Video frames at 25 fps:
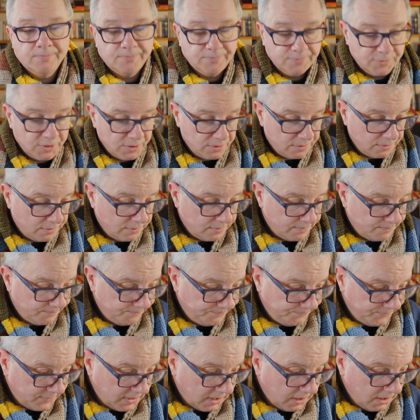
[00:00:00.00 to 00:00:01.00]
So
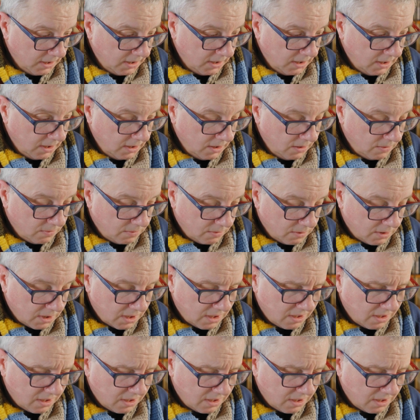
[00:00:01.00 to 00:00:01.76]
what a